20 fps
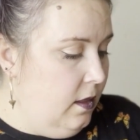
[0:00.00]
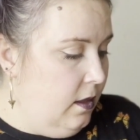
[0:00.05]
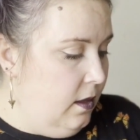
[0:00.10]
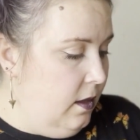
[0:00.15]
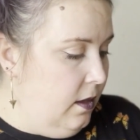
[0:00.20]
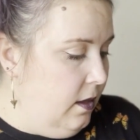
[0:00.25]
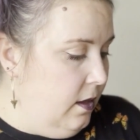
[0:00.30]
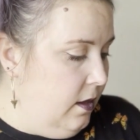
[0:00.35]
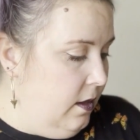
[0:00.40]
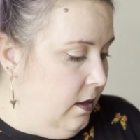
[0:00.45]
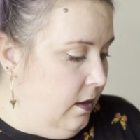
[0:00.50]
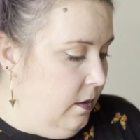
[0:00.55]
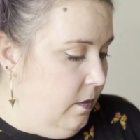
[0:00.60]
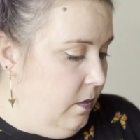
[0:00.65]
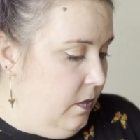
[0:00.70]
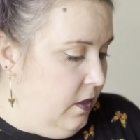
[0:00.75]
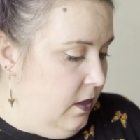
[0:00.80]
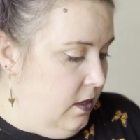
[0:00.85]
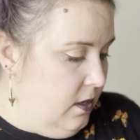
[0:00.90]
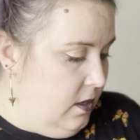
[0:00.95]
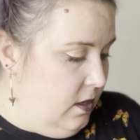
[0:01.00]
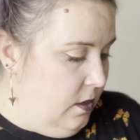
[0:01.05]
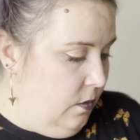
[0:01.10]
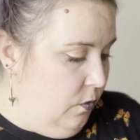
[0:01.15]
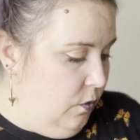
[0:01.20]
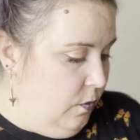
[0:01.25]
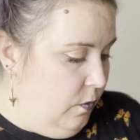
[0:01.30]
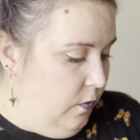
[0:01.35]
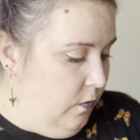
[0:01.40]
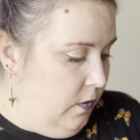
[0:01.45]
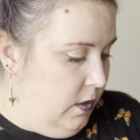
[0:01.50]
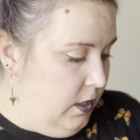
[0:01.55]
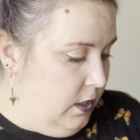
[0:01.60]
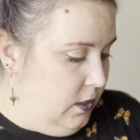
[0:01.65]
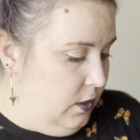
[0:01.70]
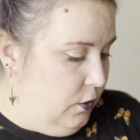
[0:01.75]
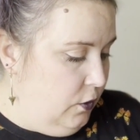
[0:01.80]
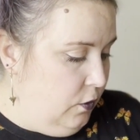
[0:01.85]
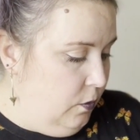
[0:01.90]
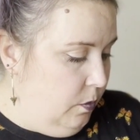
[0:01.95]
Then we'll move on
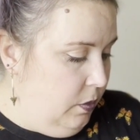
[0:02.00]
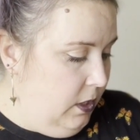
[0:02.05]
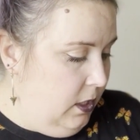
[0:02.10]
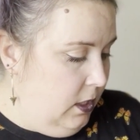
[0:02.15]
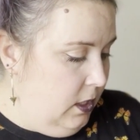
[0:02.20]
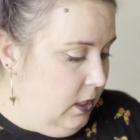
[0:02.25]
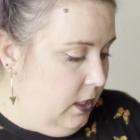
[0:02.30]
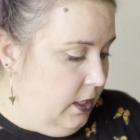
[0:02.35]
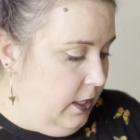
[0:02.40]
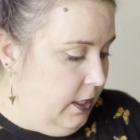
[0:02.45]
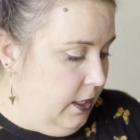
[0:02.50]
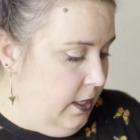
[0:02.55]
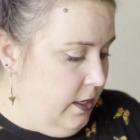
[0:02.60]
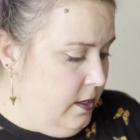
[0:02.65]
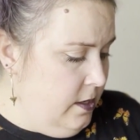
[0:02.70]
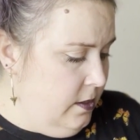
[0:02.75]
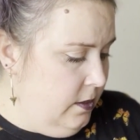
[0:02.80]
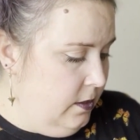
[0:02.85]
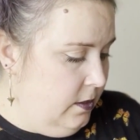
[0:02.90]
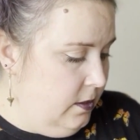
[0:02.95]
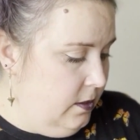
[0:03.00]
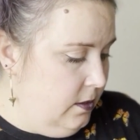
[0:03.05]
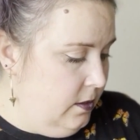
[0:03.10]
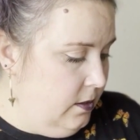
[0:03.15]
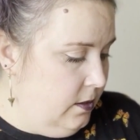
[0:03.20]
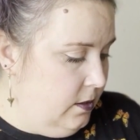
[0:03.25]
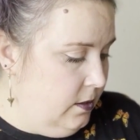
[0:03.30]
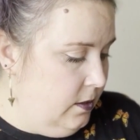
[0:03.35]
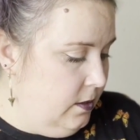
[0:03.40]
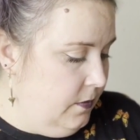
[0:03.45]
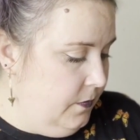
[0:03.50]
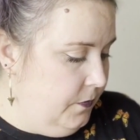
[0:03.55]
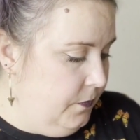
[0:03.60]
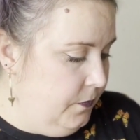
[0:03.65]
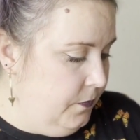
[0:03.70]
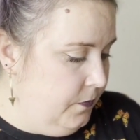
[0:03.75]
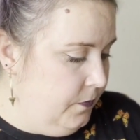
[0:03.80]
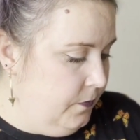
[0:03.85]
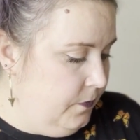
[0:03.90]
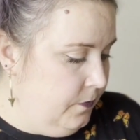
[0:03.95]
to place.
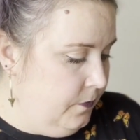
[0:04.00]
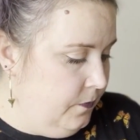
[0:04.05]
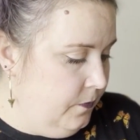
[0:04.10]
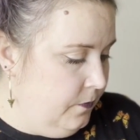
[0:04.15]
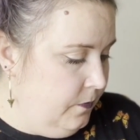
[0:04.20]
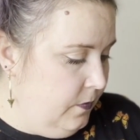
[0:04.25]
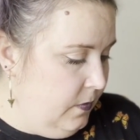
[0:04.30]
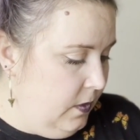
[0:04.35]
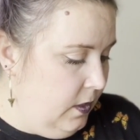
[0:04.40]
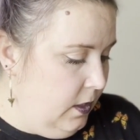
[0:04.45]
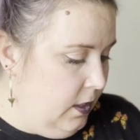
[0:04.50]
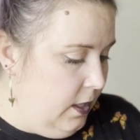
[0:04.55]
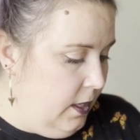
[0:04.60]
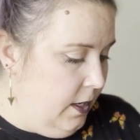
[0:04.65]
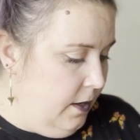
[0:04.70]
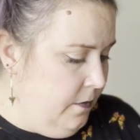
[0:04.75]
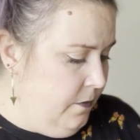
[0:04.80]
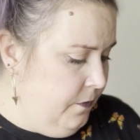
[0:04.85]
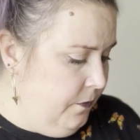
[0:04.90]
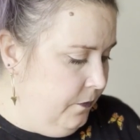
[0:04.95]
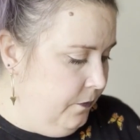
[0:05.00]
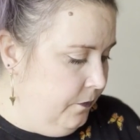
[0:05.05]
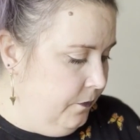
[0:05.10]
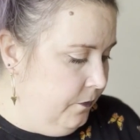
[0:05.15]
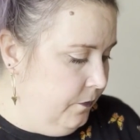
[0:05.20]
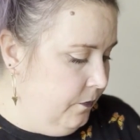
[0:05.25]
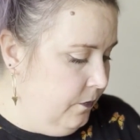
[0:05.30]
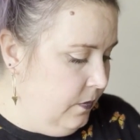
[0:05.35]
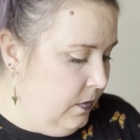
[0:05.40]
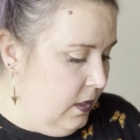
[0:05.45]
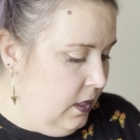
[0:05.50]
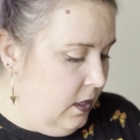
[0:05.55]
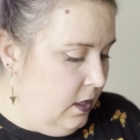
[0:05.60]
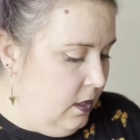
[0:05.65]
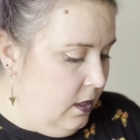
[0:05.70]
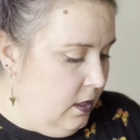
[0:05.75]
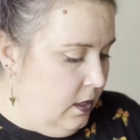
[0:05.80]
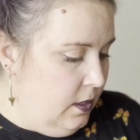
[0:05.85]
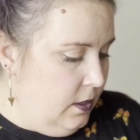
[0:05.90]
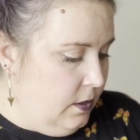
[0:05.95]
Okay.
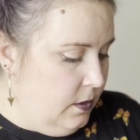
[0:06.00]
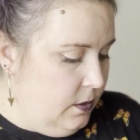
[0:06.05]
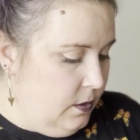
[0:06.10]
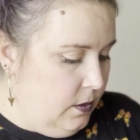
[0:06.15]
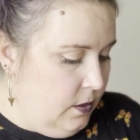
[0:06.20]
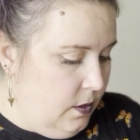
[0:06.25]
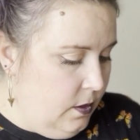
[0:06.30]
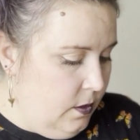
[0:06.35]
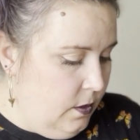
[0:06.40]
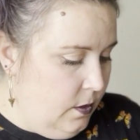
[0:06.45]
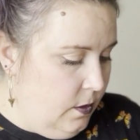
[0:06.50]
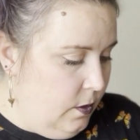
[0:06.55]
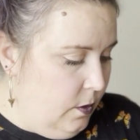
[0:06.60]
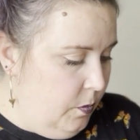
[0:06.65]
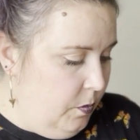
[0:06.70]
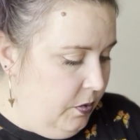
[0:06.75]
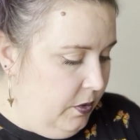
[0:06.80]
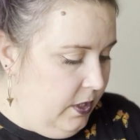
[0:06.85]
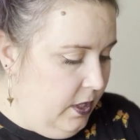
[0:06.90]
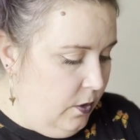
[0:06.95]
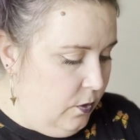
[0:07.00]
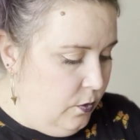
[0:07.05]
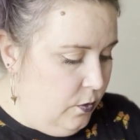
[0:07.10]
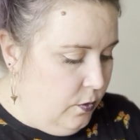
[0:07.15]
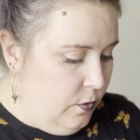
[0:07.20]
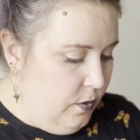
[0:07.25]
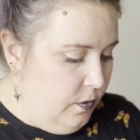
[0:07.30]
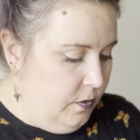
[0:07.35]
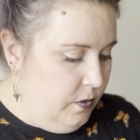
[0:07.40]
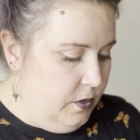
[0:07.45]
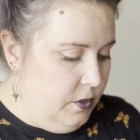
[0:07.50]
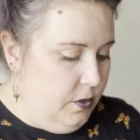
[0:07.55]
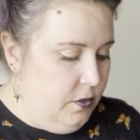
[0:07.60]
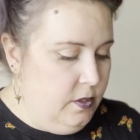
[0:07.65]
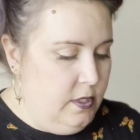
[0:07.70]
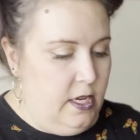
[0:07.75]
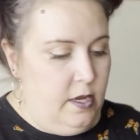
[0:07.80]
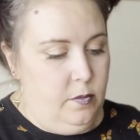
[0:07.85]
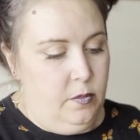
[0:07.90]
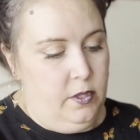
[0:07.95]
So, ooh, we'll choose
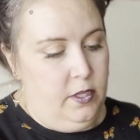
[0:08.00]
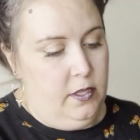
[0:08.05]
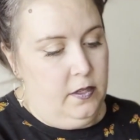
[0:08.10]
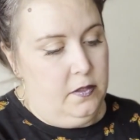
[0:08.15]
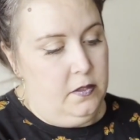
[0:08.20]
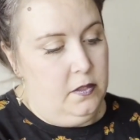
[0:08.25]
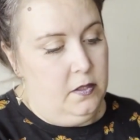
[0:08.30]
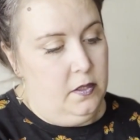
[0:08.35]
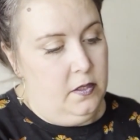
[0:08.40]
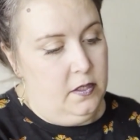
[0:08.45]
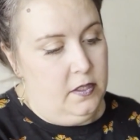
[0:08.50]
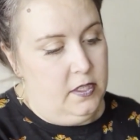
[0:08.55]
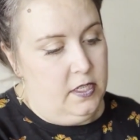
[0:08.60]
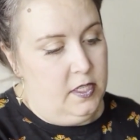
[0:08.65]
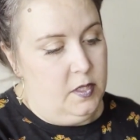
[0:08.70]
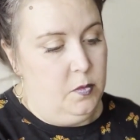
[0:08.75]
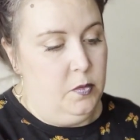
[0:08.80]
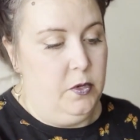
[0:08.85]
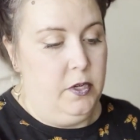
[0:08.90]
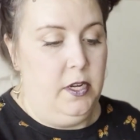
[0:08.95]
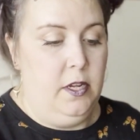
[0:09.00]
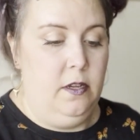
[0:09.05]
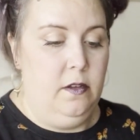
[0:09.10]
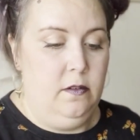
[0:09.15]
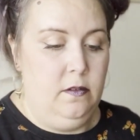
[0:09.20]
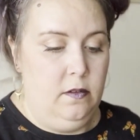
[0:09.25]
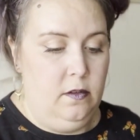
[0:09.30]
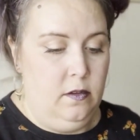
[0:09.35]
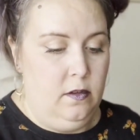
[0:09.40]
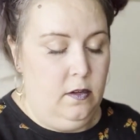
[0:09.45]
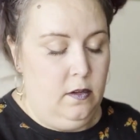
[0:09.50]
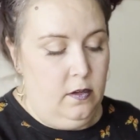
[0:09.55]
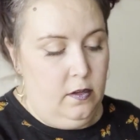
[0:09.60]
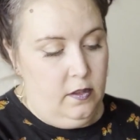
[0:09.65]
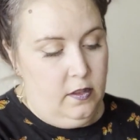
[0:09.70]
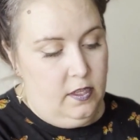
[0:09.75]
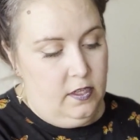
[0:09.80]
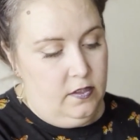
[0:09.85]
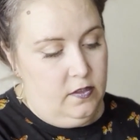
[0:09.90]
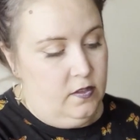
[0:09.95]
that place because that's pretty.
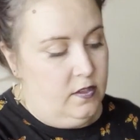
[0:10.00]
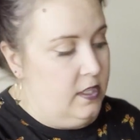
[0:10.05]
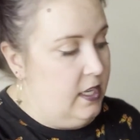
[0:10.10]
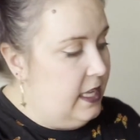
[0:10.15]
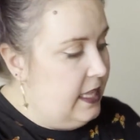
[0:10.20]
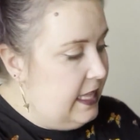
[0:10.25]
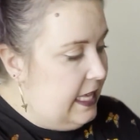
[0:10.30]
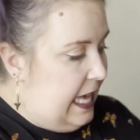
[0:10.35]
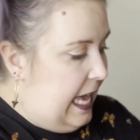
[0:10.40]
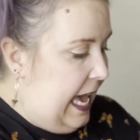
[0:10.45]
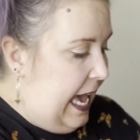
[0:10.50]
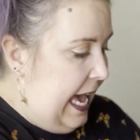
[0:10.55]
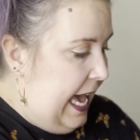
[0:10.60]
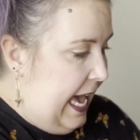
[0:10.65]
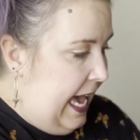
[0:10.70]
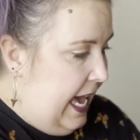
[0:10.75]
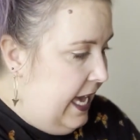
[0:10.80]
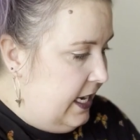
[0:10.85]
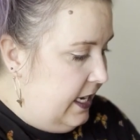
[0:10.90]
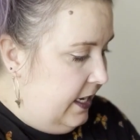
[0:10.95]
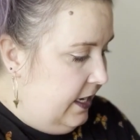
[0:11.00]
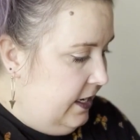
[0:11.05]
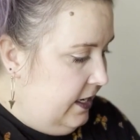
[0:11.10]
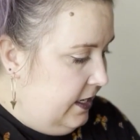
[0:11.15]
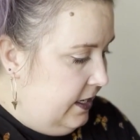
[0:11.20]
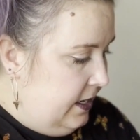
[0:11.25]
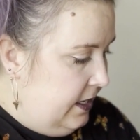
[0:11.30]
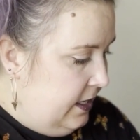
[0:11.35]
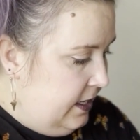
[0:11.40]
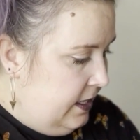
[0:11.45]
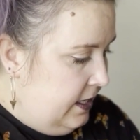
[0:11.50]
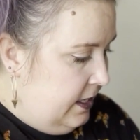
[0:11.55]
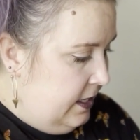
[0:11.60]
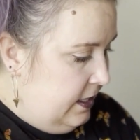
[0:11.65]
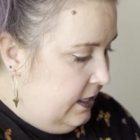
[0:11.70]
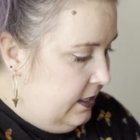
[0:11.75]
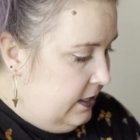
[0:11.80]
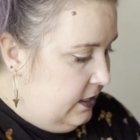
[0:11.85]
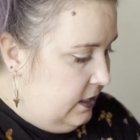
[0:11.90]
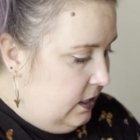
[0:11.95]
This looks like the attic.
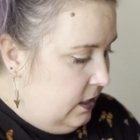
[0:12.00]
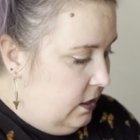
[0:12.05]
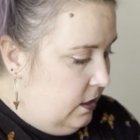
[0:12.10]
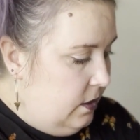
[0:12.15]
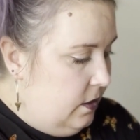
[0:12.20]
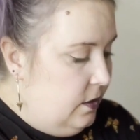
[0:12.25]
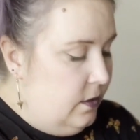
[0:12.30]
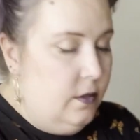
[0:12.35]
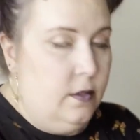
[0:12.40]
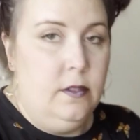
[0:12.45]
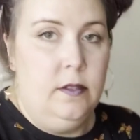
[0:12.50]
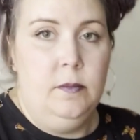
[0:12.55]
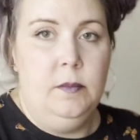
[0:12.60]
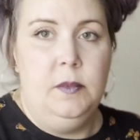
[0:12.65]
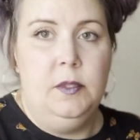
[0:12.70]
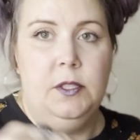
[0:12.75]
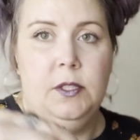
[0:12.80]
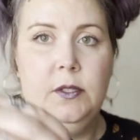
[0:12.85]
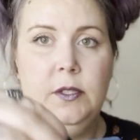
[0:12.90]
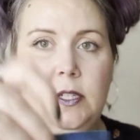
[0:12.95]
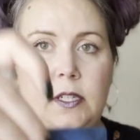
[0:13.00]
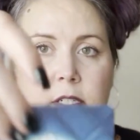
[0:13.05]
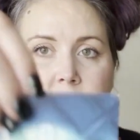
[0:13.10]
So, let me show you